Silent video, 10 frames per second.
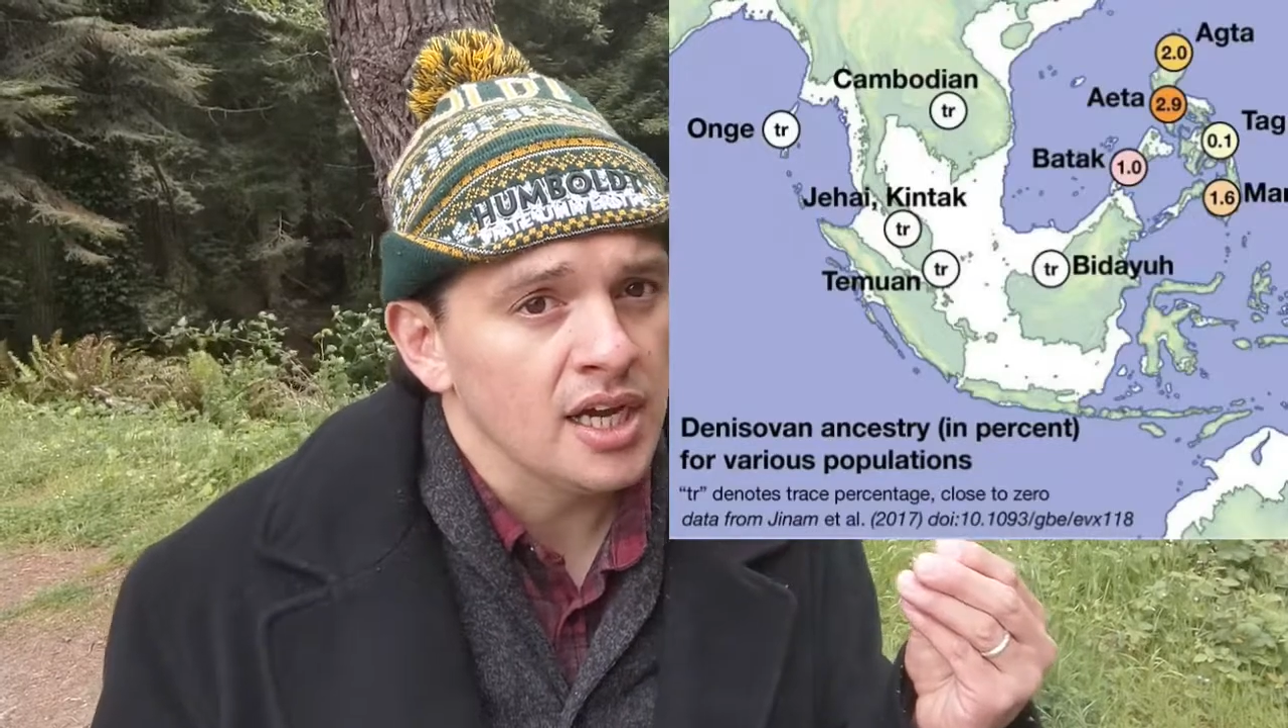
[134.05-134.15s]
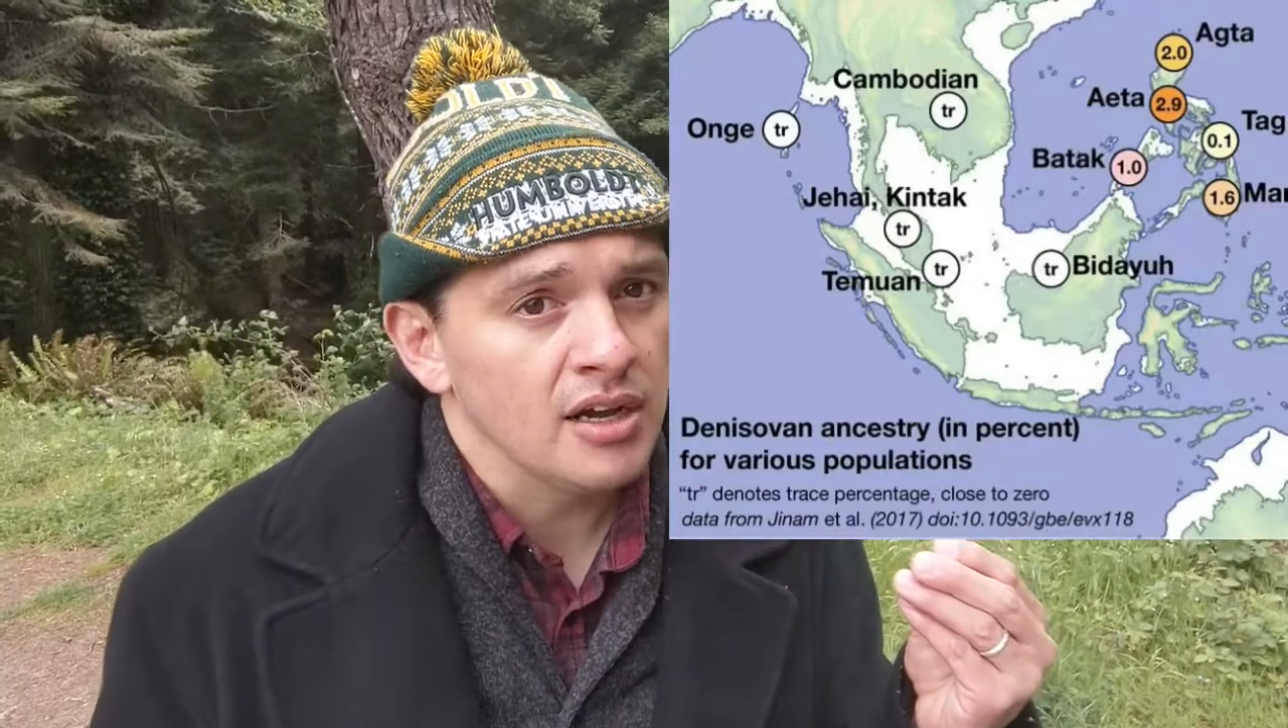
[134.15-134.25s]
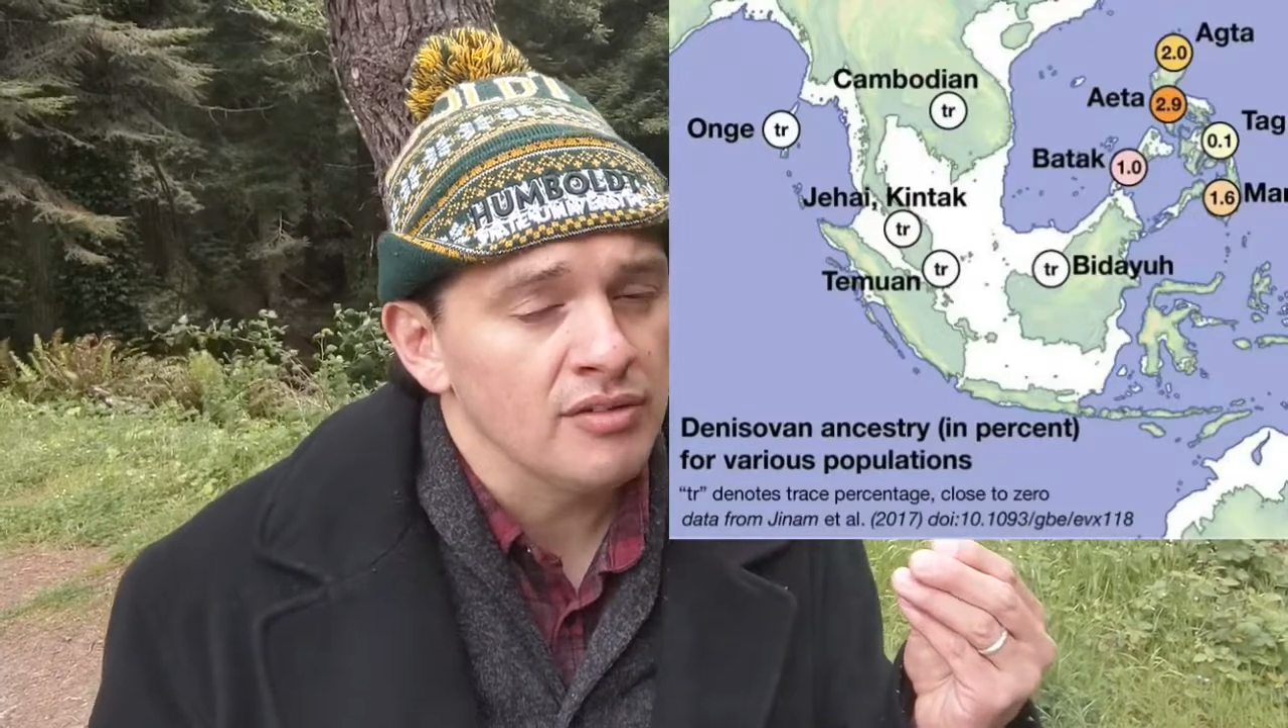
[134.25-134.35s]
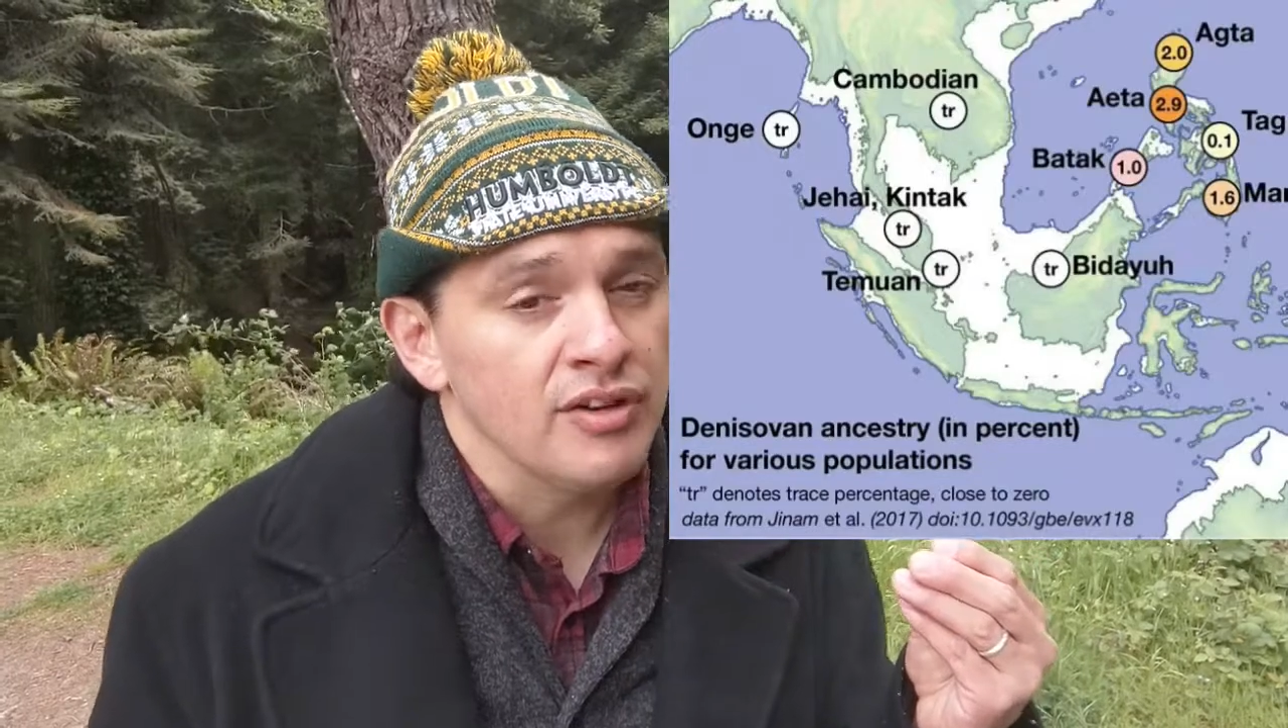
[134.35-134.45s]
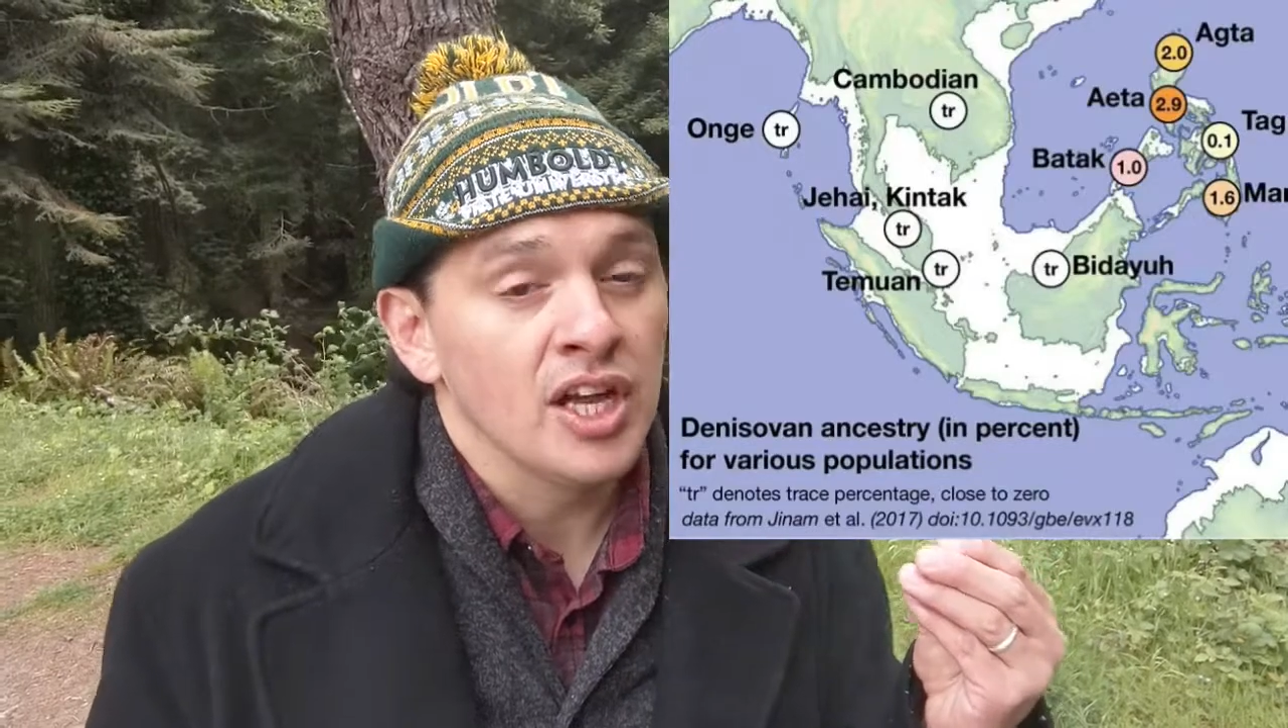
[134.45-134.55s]

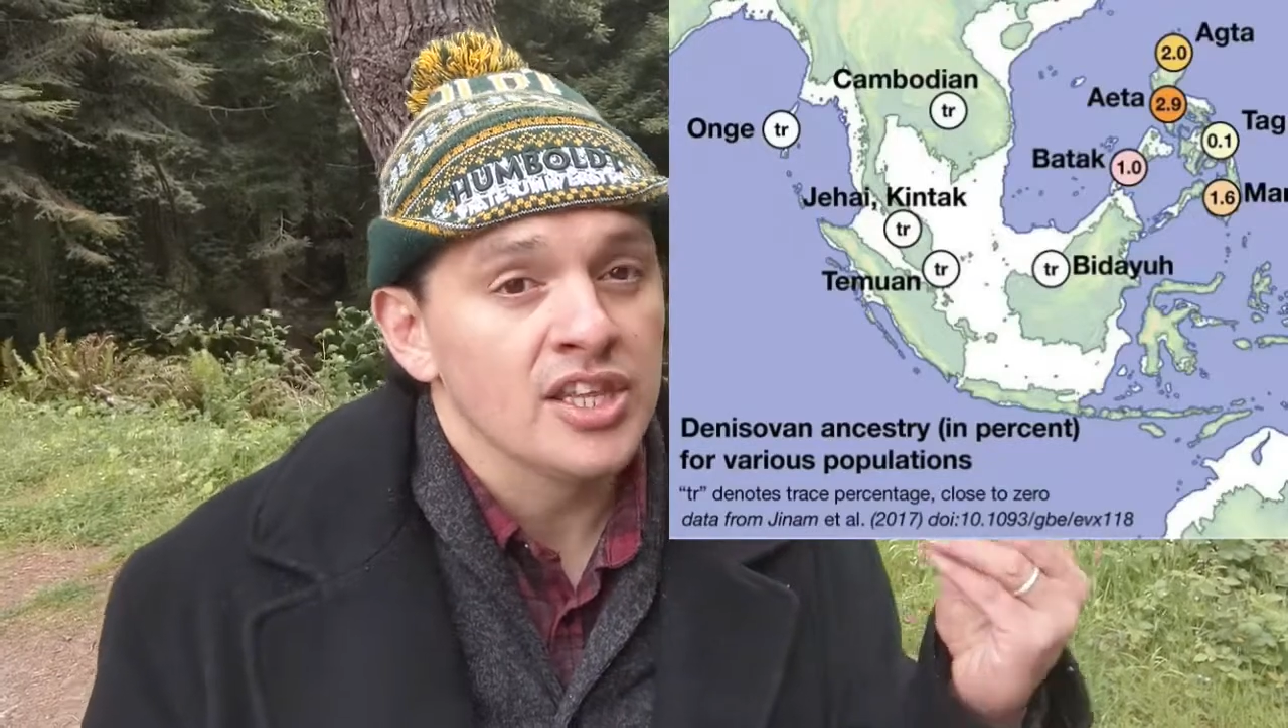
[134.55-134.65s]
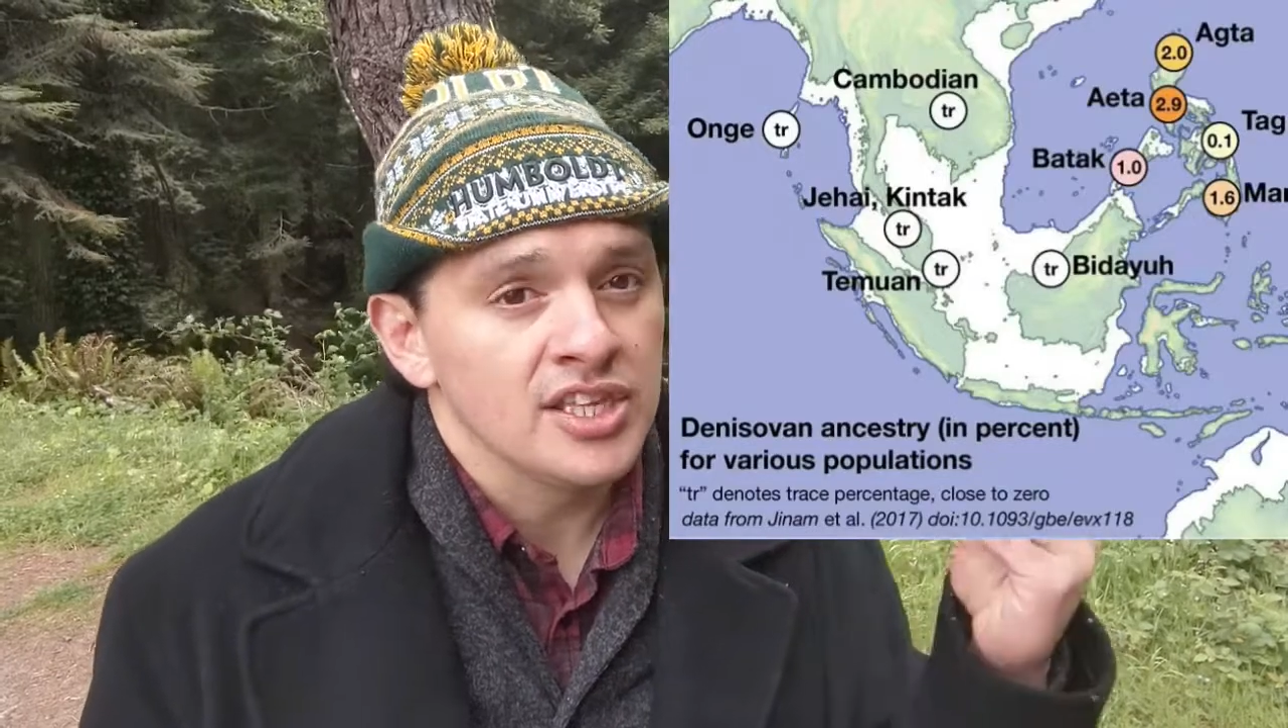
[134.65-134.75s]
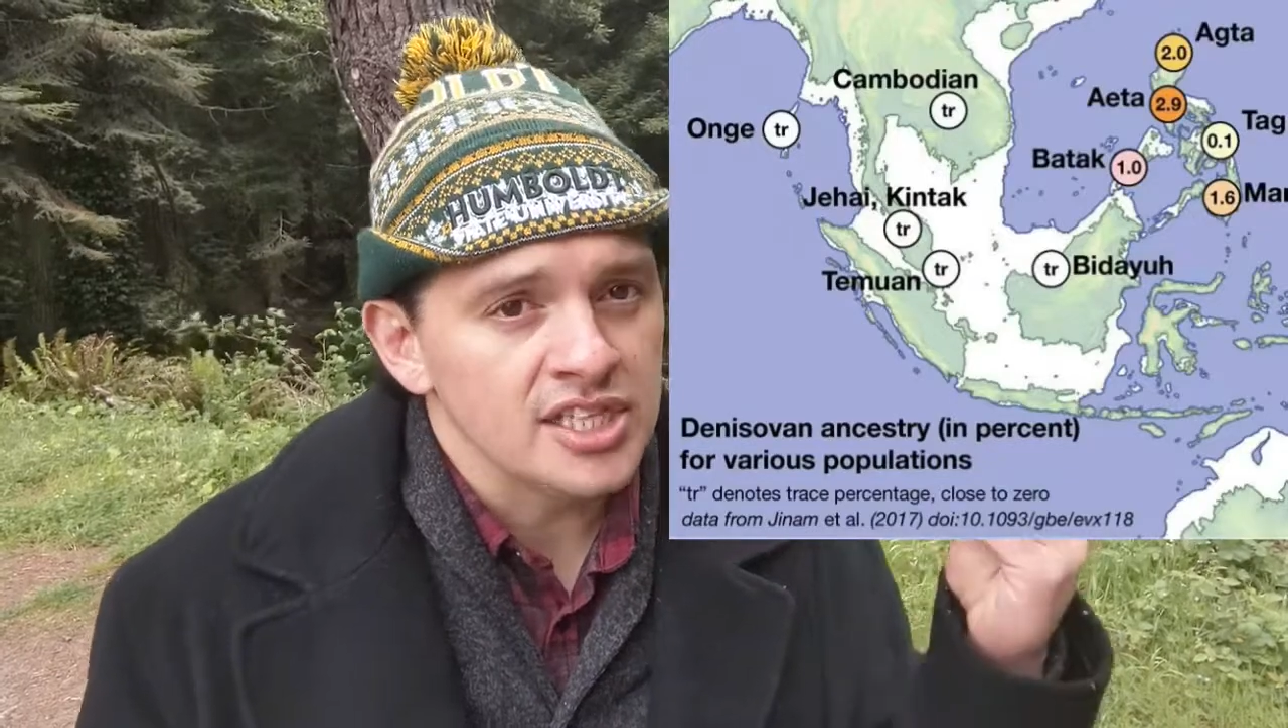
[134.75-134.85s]
of the